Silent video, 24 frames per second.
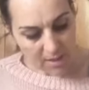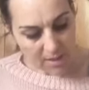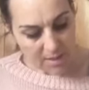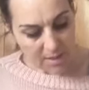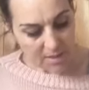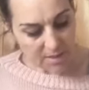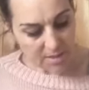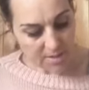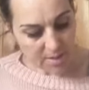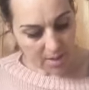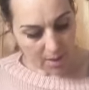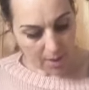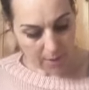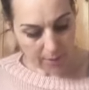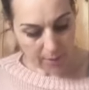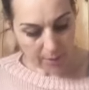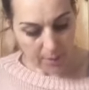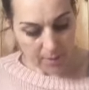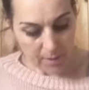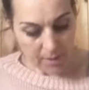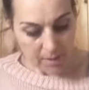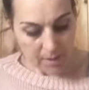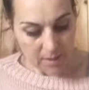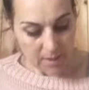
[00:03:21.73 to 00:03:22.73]
So
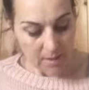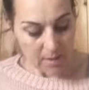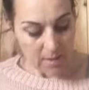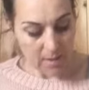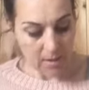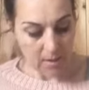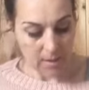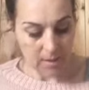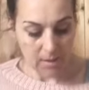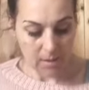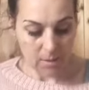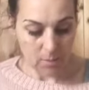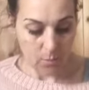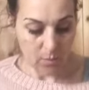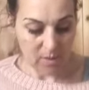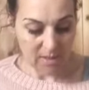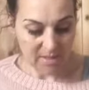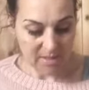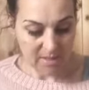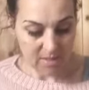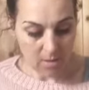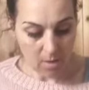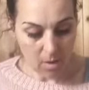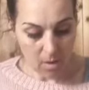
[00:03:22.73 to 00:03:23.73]
we'll
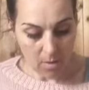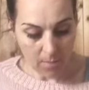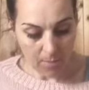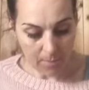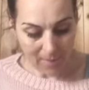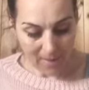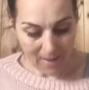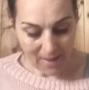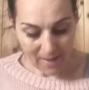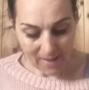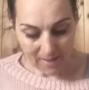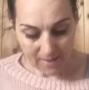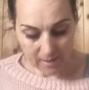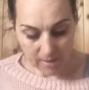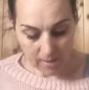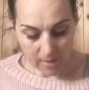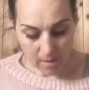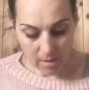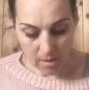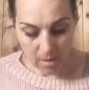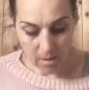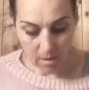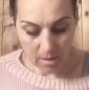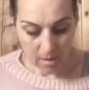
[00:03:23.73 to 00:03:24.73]
start back
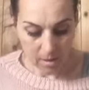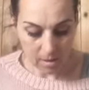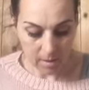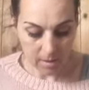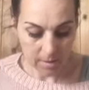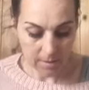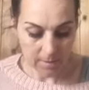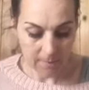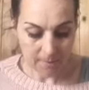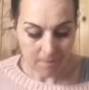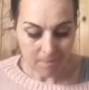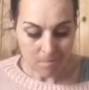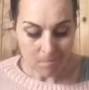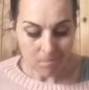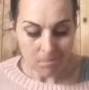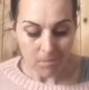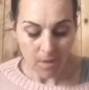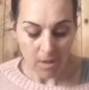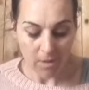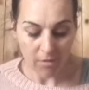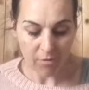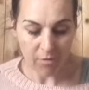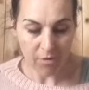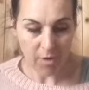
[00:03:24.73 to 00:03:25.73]

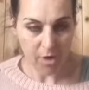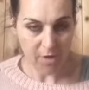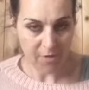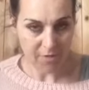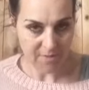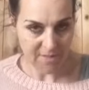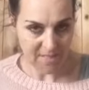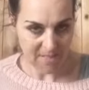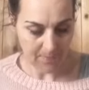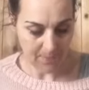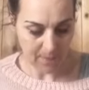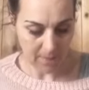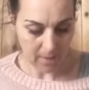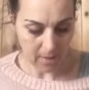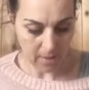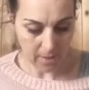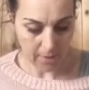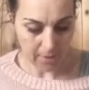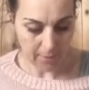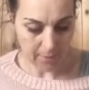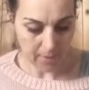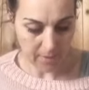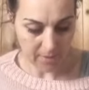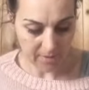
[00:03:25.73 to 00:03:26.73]
5 DPO.
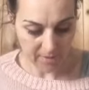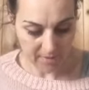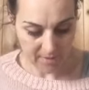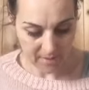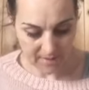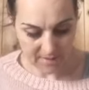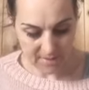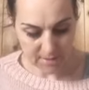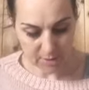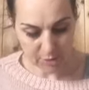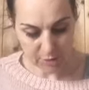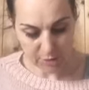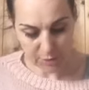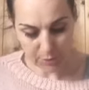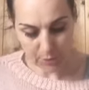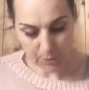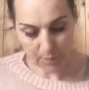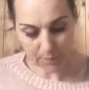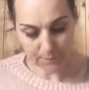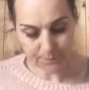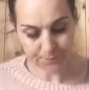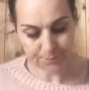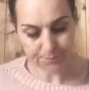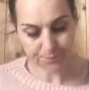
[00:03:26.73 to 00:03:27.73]
I think that's a good
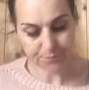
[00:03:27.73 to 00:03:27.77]
one.